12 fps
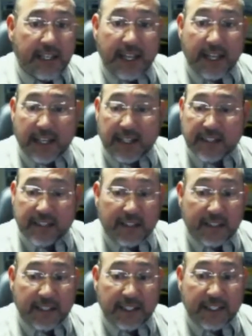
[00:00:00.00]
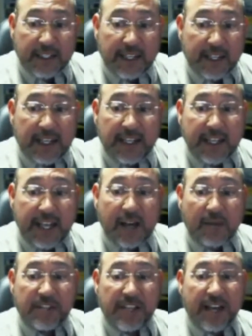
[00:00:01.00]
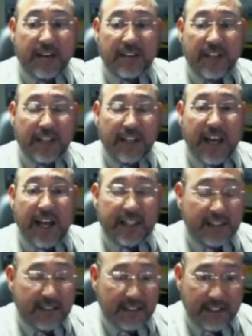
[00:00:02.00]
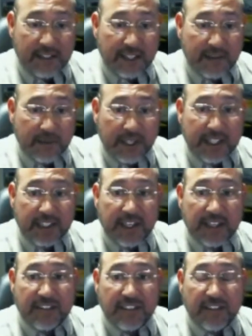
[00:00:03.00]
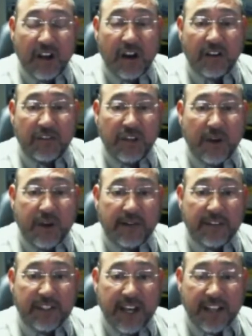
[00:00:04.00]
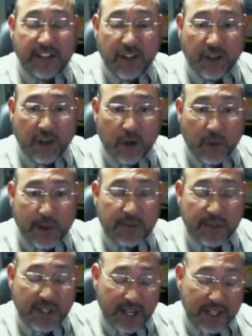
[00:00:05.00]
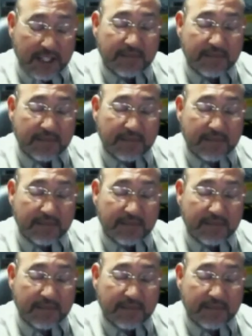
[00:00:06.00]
And it helps out a lot. It really does. It's also advertised on our website.